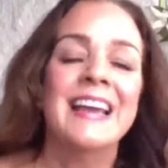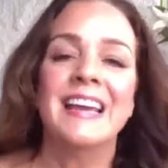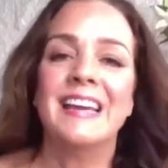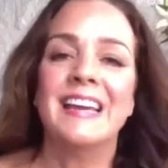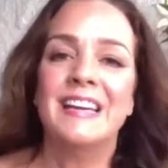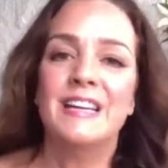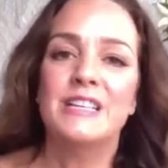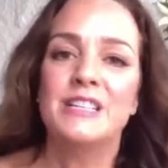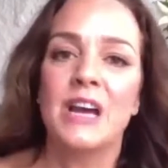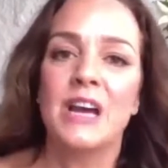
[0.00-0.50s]

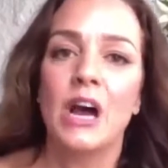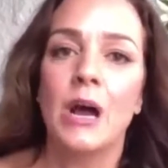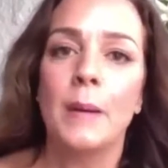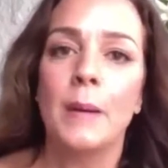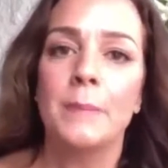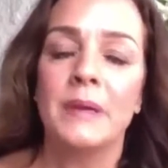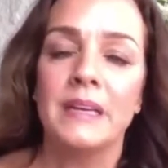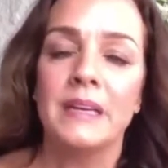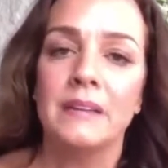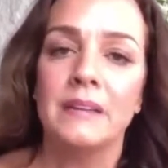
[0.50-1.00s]

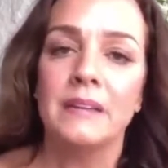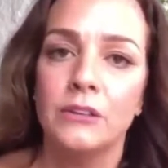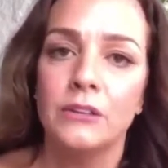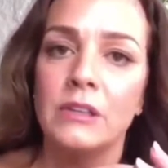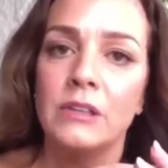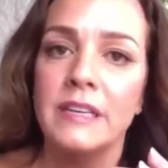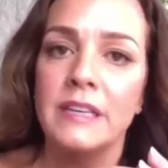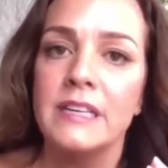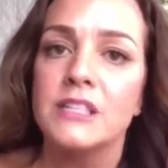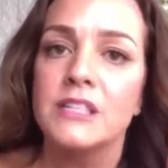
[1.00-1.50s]
It
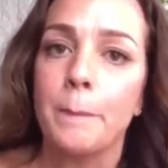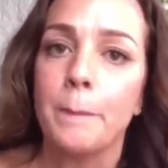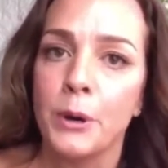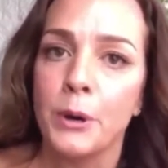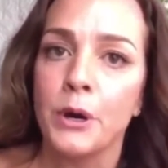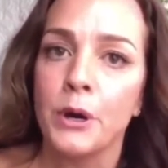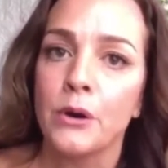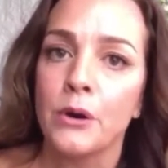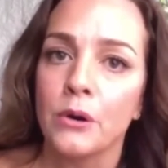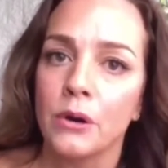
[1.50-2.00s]
literally is a
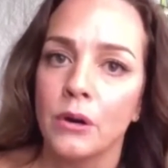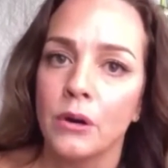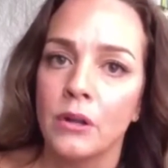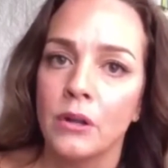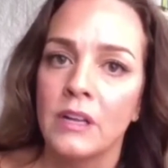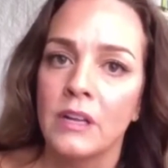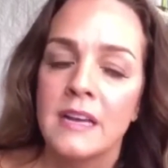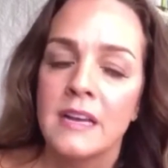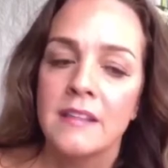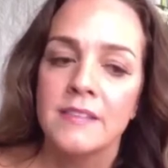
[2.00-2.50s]

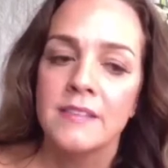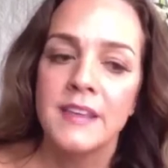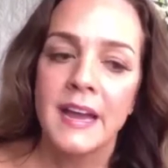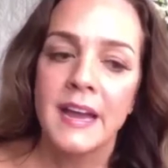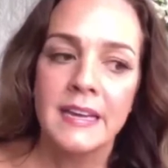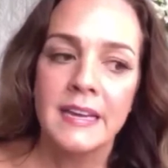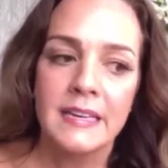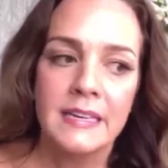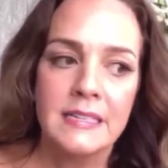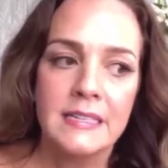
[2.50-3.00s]
pearl
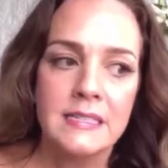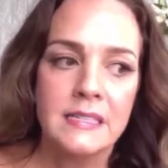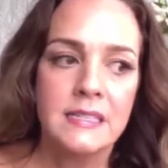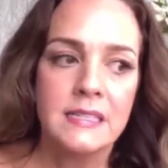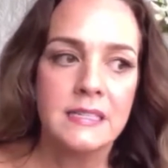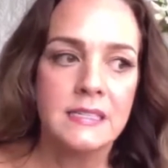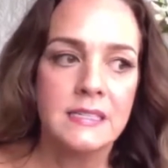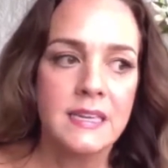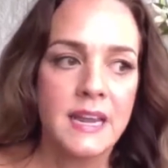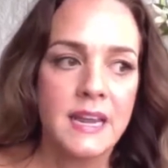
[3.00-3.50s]
that is the
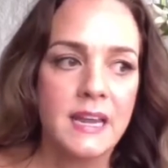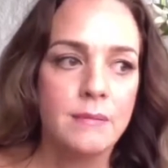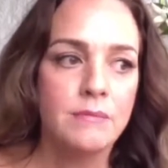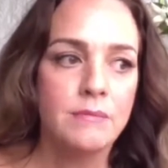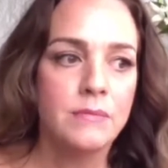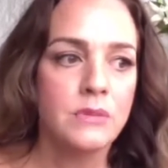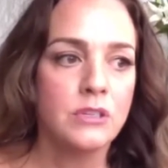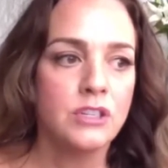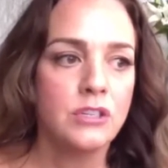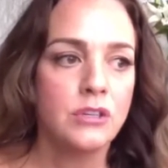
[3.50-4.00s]

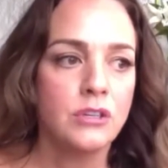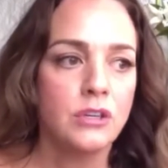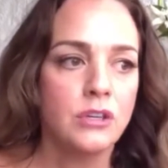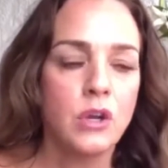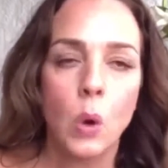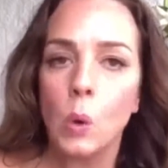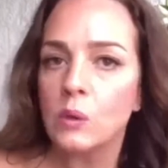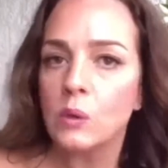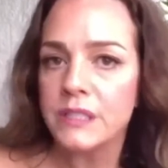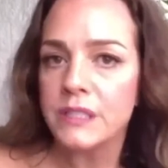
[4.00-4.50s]
same
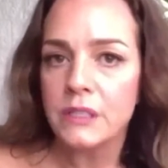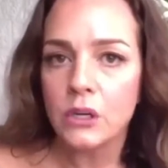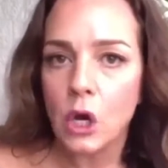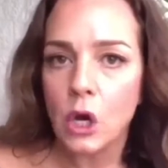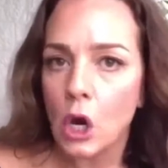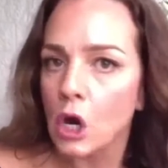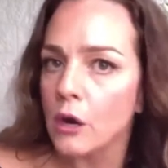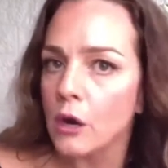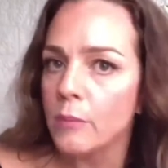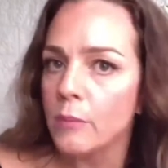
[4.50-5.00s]
golden
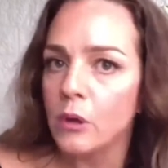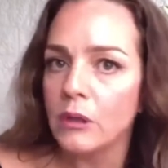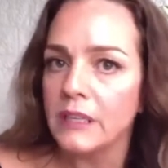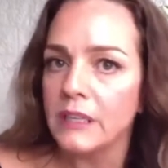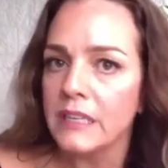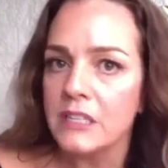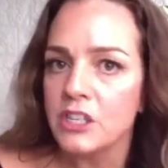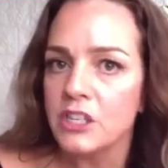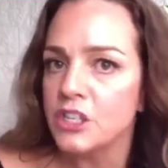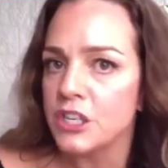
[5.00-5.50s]

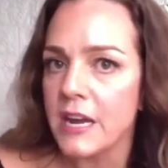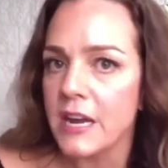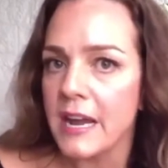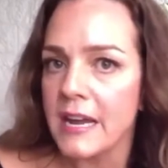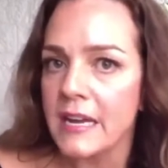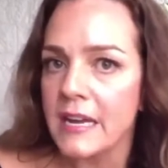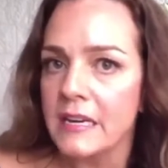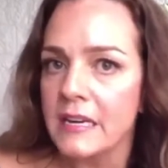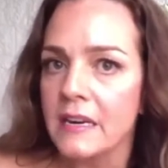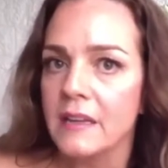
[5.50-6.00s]
caramely
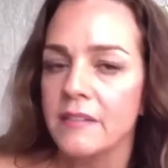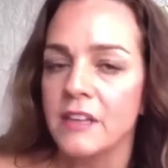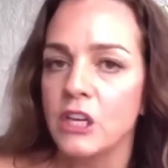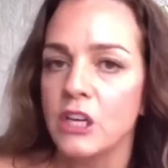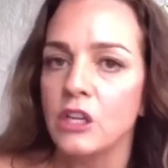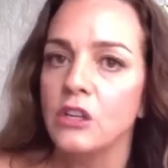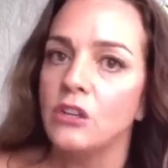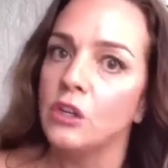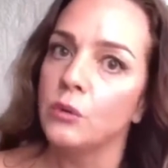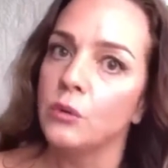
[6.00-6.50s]
shade that
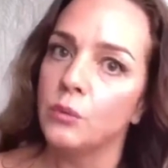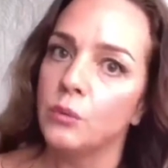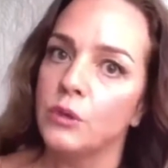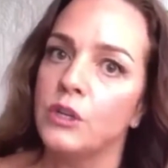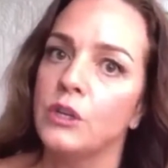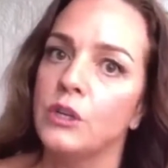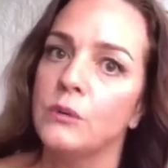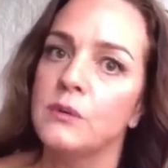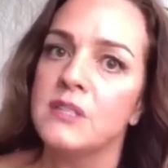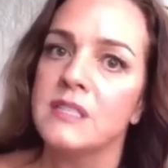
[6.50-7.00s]
you
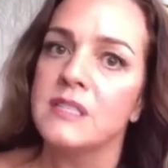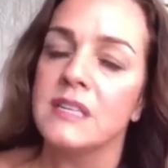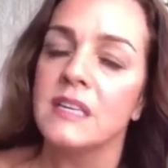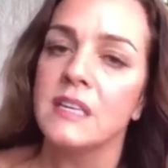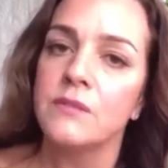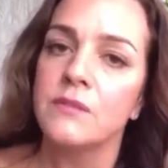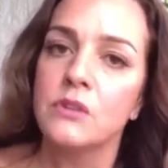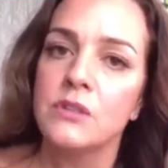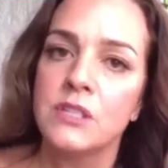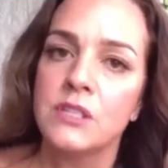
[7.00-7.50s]
would use to
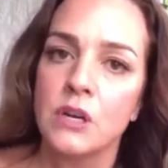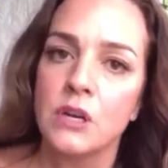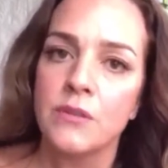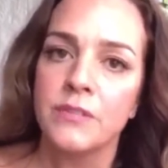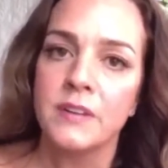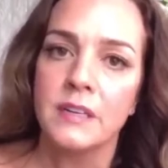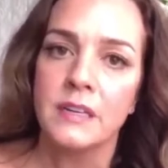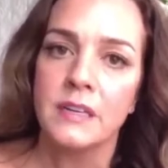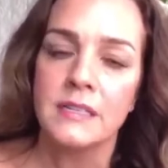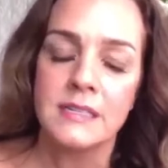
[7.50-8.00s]
give yourself
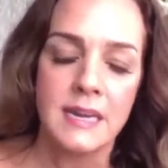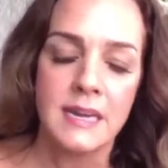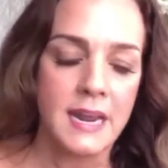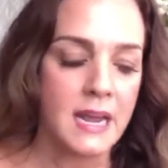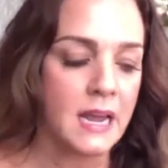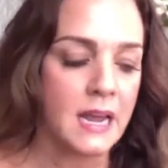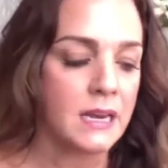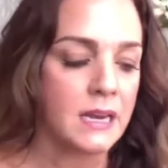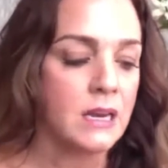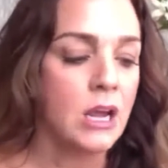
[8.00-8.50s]
a
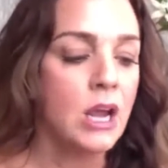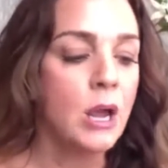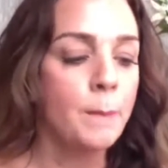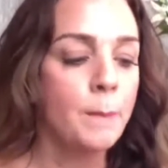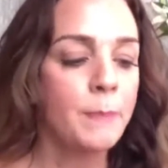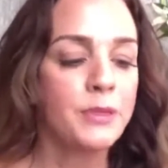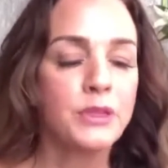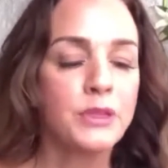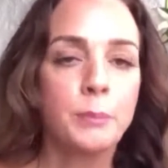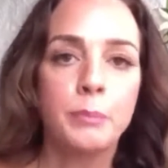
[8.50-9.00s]
tan,
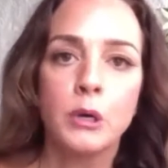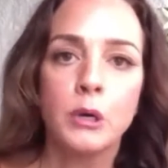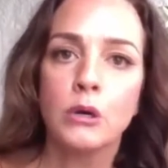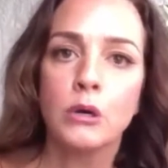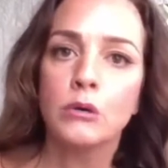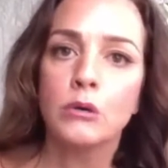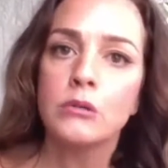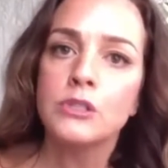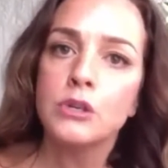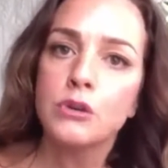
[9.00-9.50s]
but the
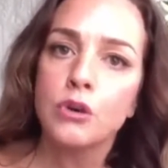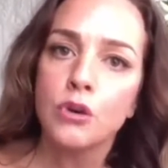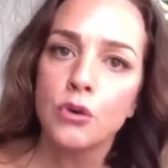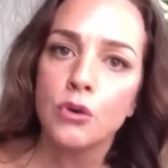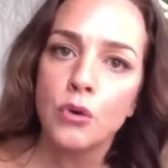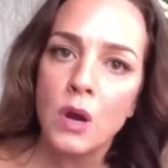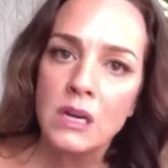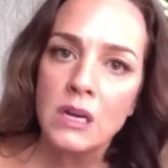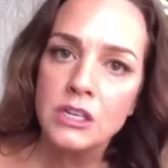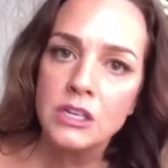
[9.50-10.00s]
pearls are
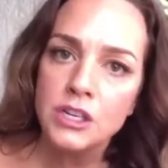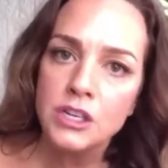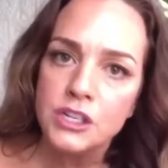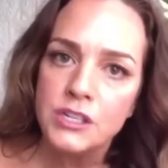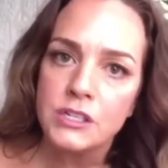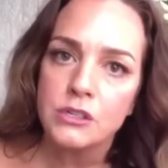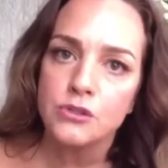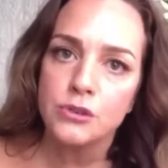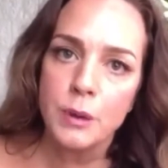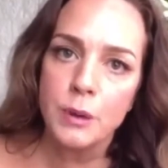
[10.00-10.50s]

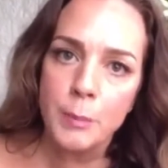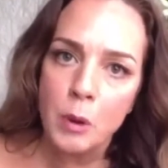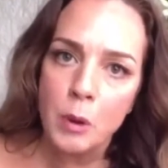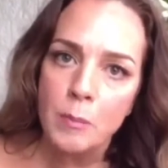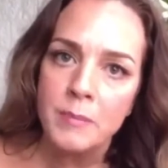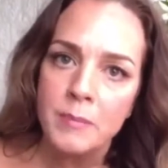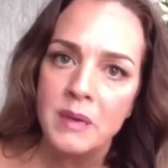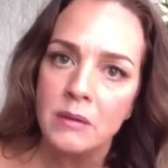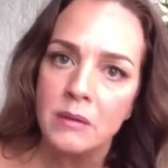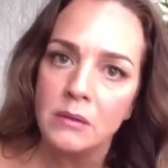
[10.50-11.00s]
crushed, triple
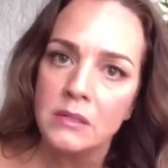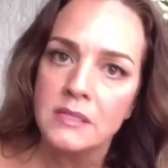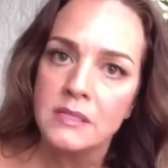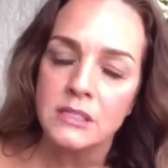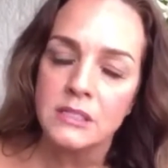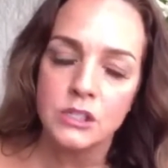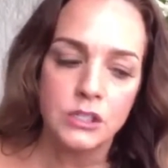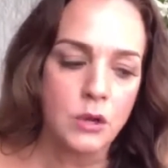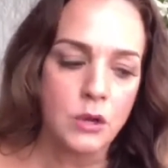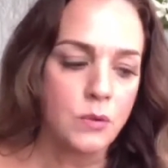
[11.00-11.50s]
milled,
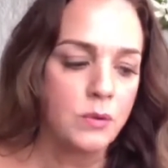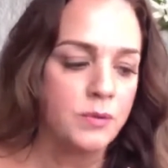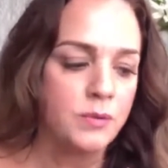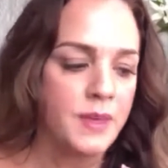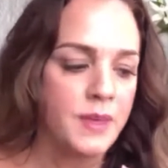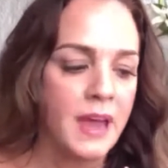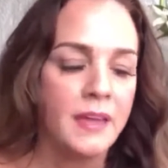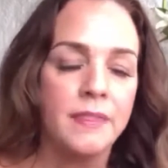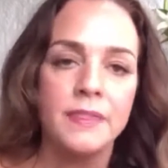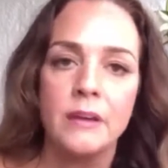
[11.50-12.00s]
so
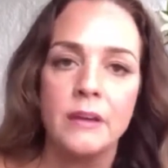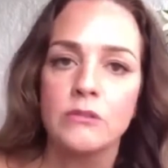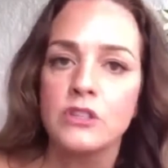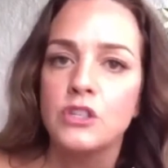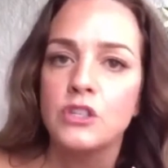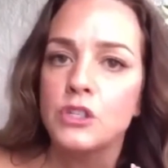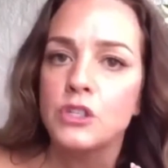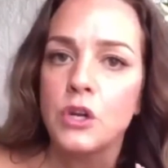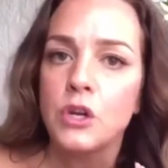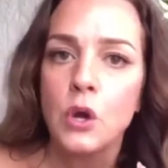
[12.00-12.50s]
that they're
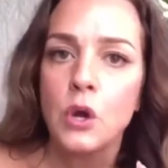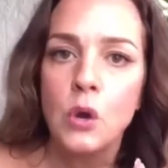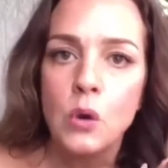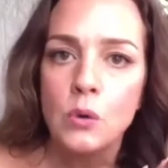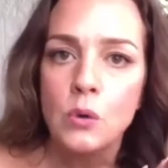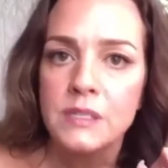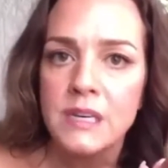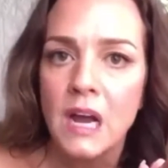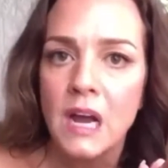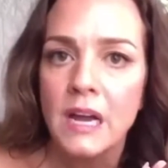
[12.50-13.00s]

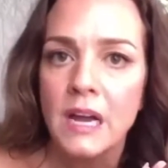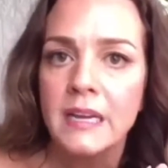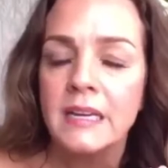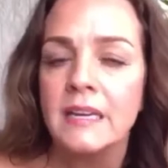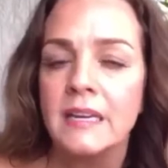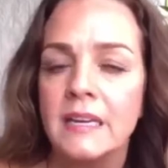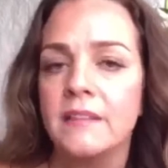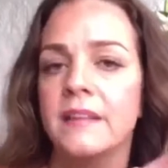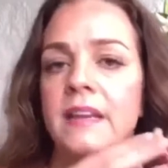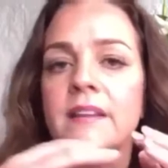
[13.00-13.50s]
so
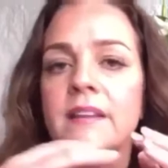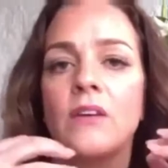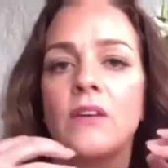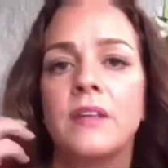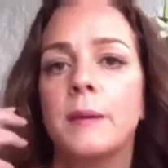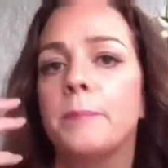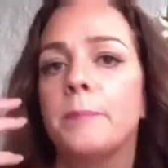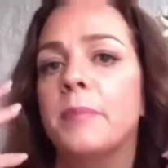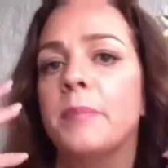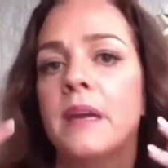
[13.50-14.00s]
tiny that
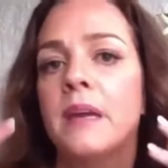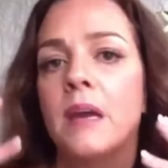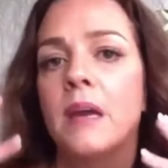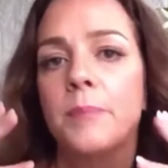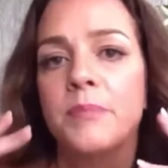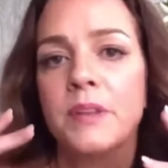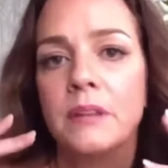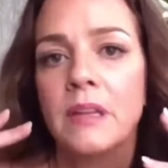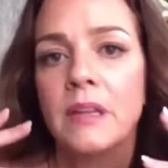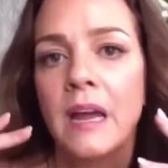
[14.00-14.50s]
they pick up
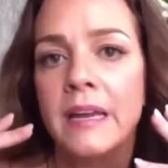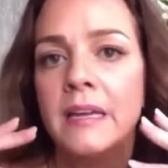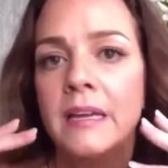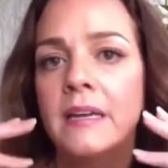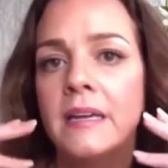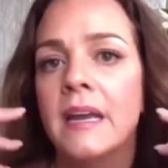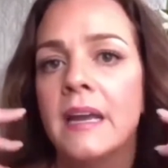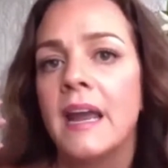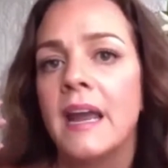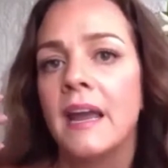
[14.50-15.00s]
the light
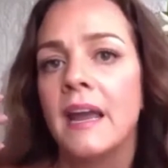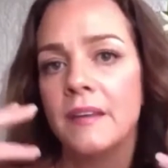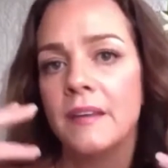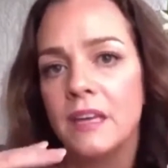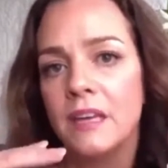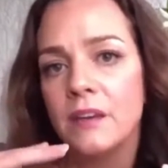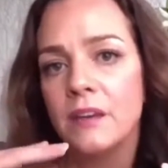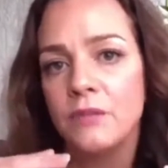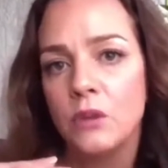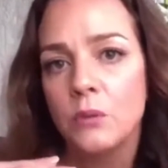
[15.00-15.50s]
and they
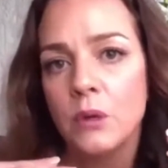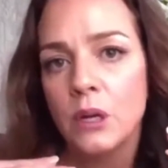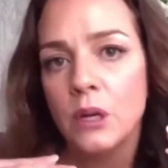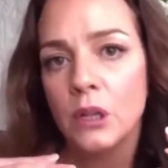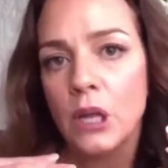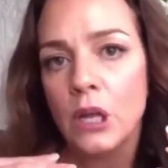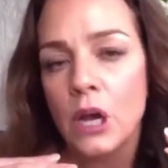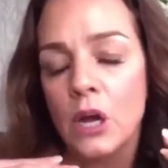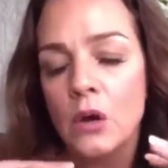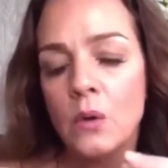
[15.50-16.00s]
give you a
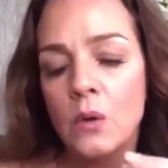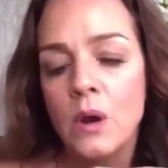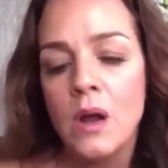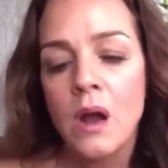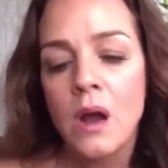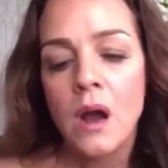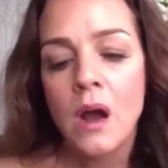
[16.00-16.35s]
glow.